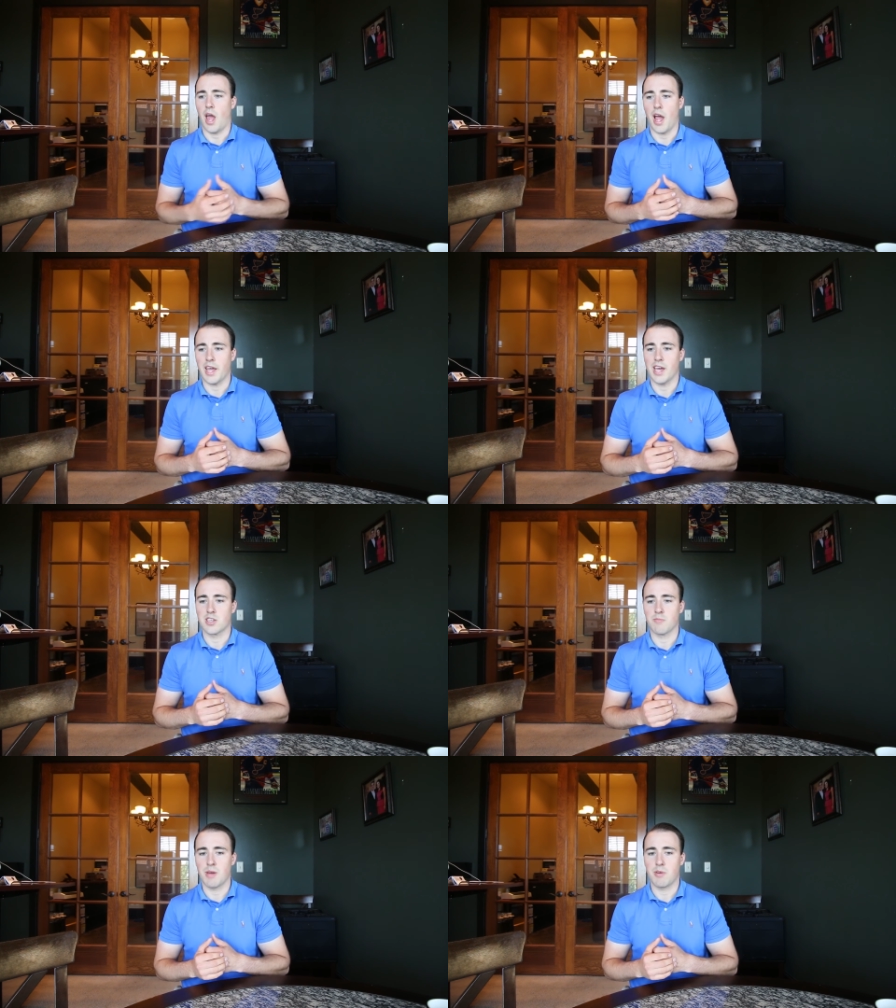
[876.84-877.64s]
I
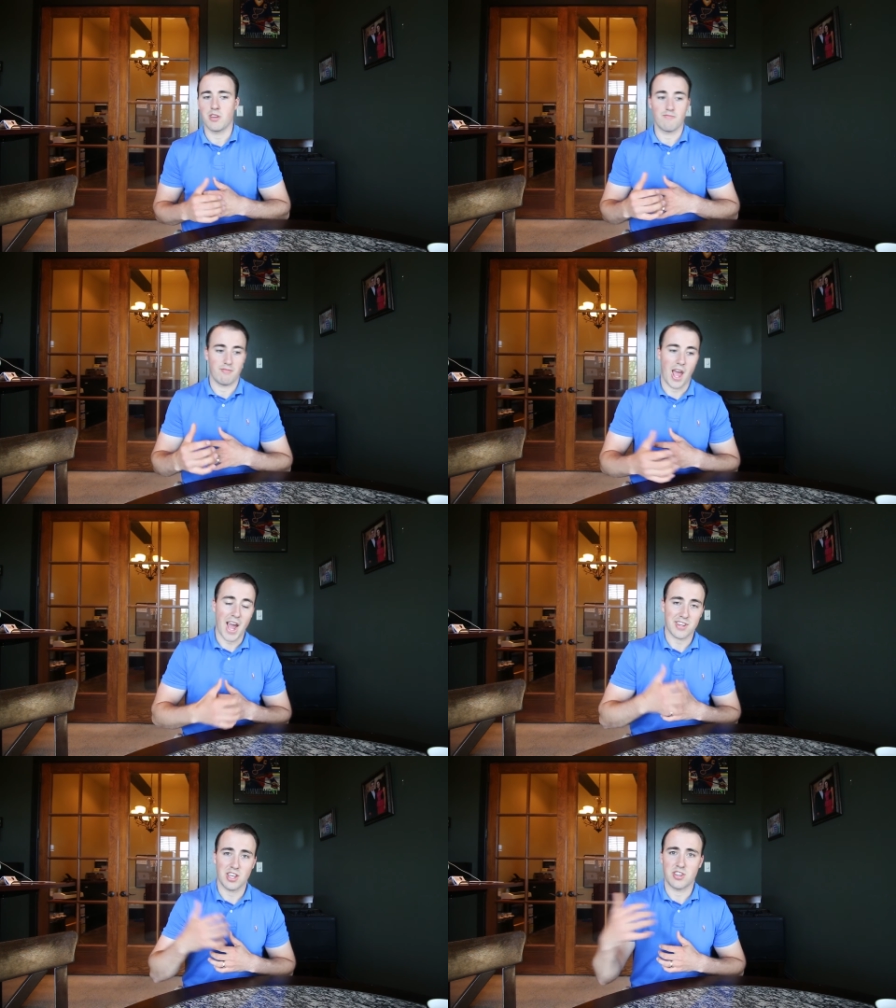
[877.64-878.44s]
guess maybe
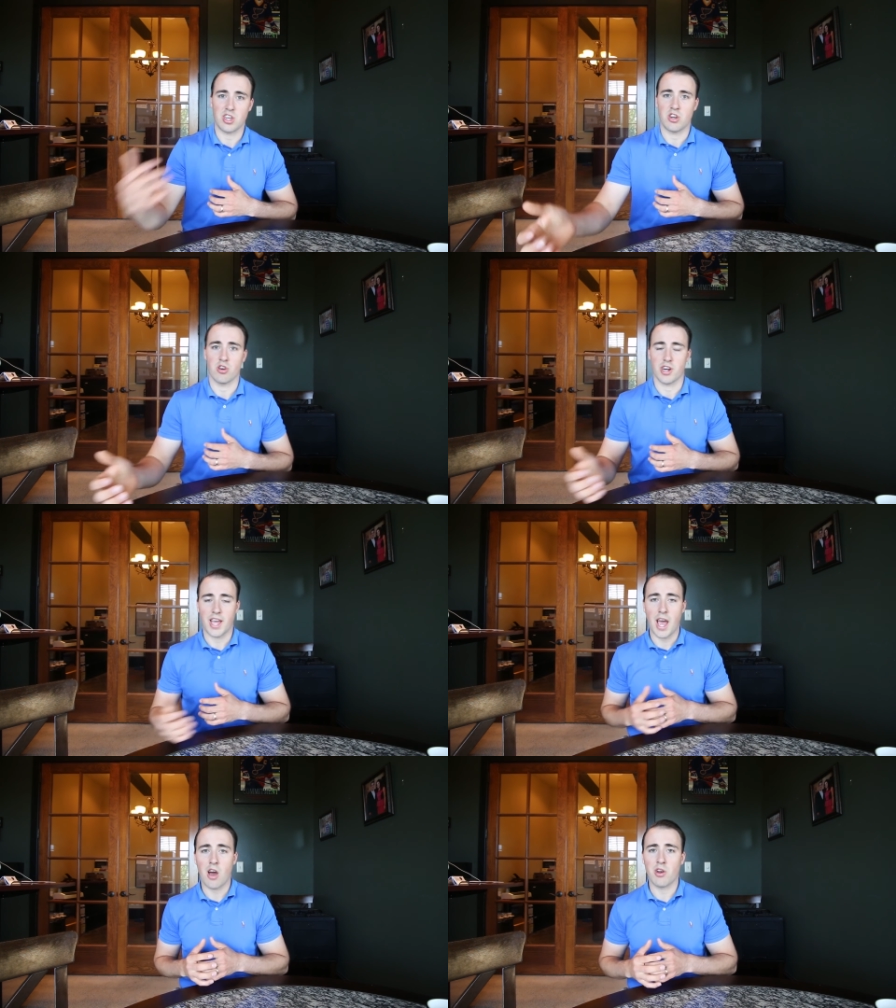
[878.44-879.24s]
accessing your
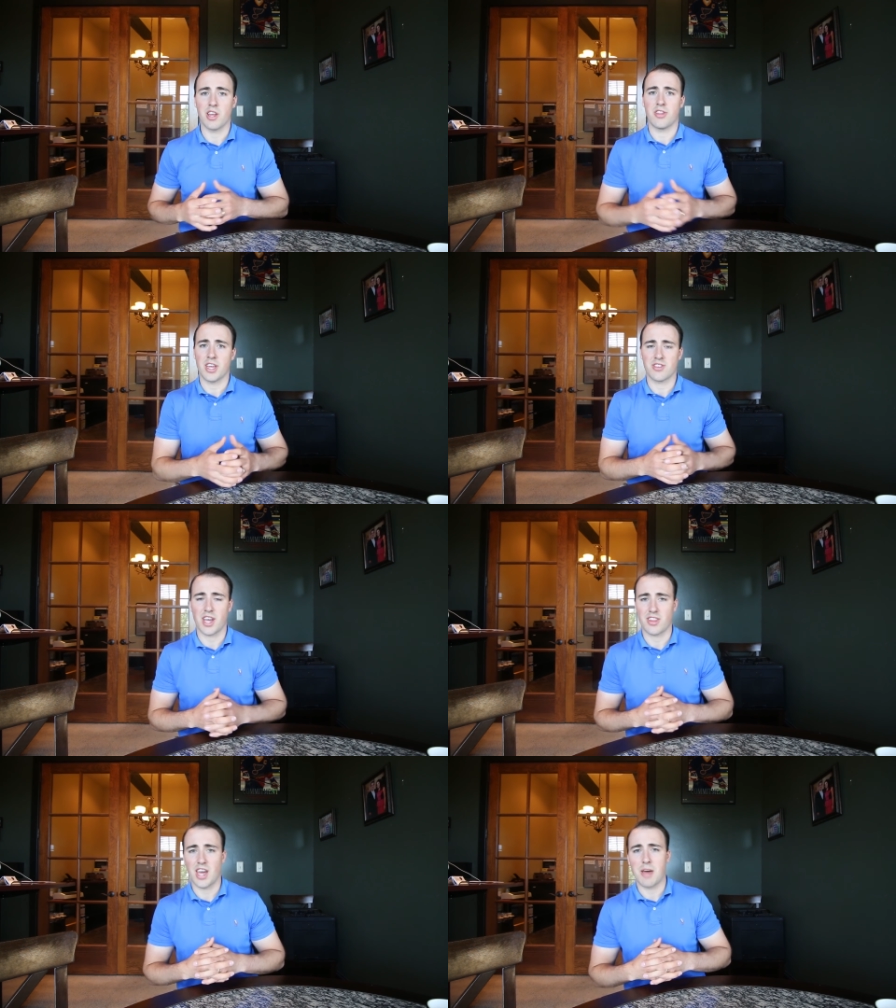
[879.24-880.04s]
account and things
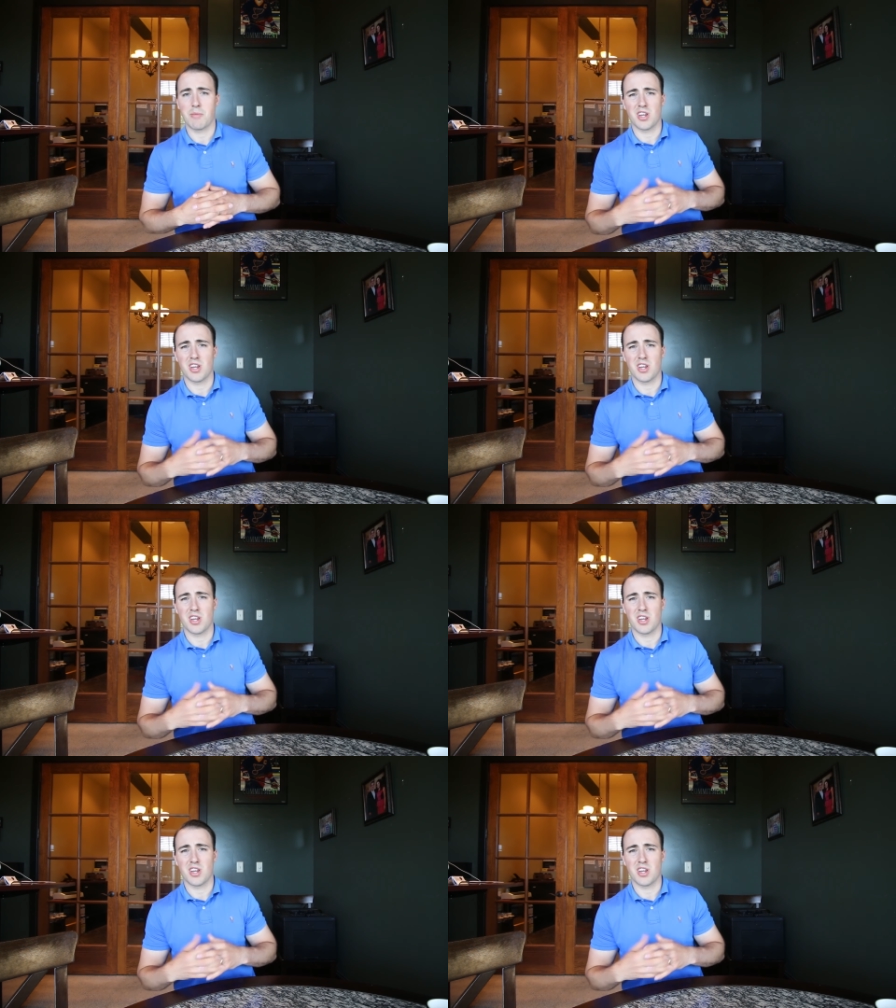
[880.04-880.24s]
like that.